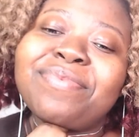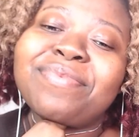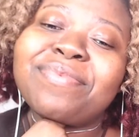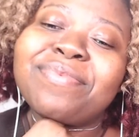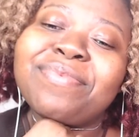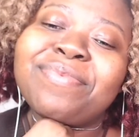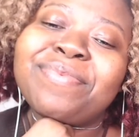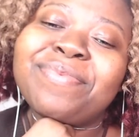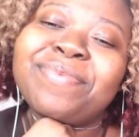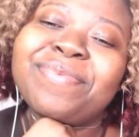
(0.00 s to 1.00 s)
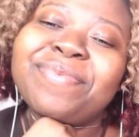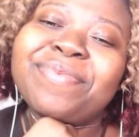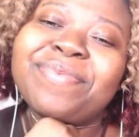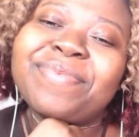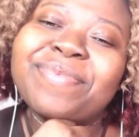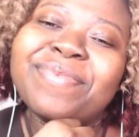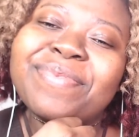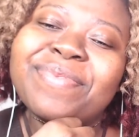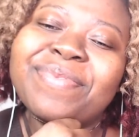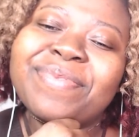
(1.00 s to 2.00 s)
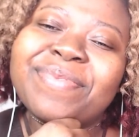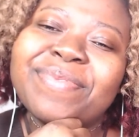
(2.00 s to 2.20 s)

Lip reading: Nobody speaks.